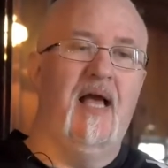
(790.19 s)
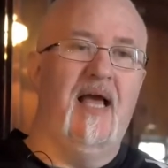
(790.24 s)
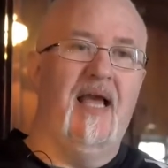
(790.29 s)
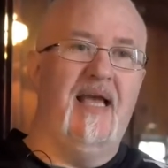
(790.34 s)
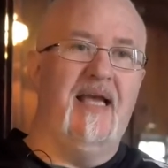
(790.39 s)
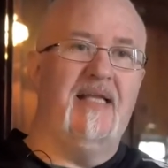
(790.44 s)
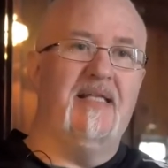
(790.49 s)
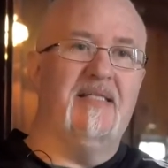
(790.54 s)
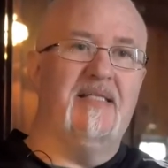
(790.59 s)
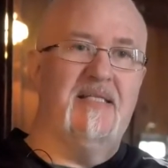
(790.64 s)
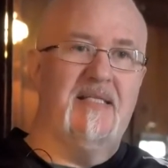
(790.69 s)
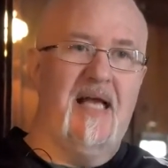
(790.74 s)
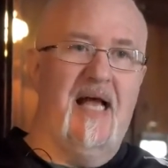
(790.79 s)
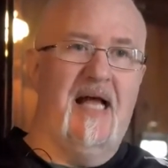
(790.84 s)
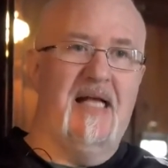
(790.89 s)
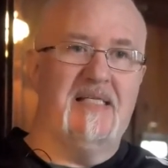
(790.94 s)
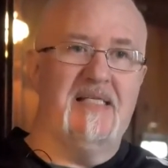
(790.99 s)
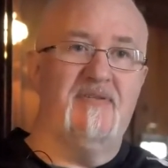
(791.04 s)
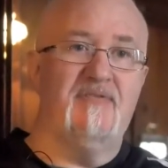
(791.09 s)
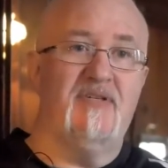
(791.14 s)
It's,
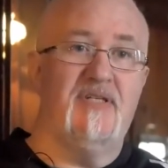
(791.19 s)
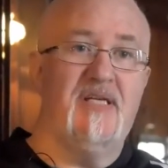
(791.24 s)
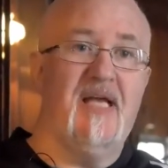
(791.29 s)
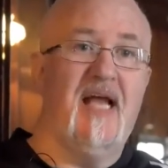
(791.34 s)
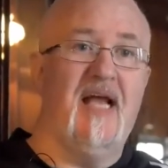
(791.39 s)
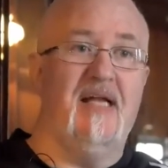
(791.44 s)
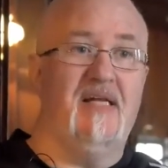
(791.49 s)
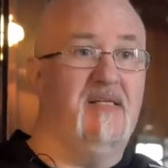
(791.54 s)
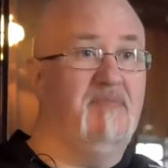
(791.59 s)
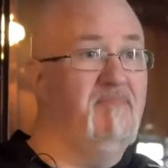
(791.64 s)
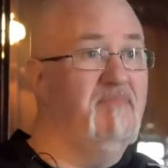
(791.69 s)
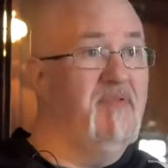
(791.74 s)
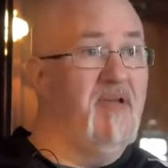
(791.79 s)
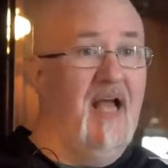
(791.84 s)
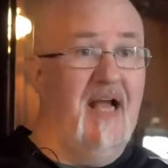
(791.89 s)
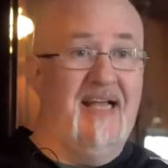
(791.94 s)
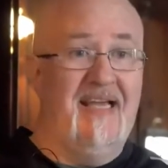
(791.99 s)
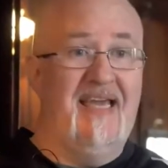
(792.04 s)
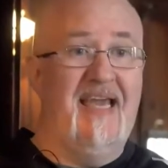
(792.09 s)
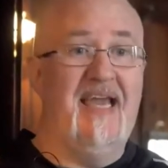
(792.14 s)
as I've said,
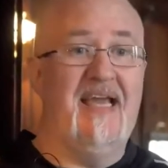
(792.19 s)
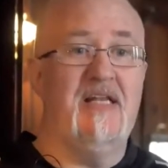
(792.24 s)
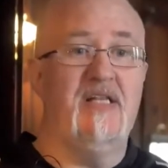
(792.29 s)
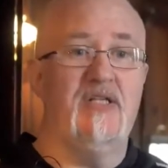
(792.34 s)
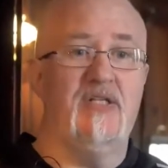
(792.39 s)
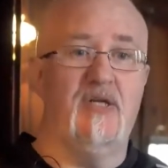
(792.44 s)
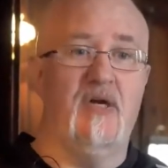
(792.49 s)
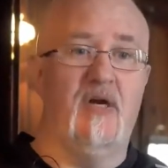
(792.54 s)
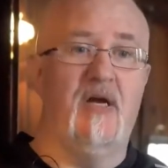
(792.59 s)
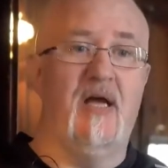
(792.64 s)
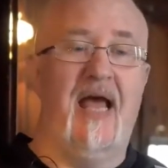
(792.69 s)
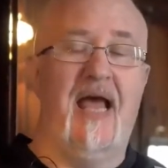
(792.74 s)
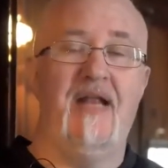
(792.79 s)
akin to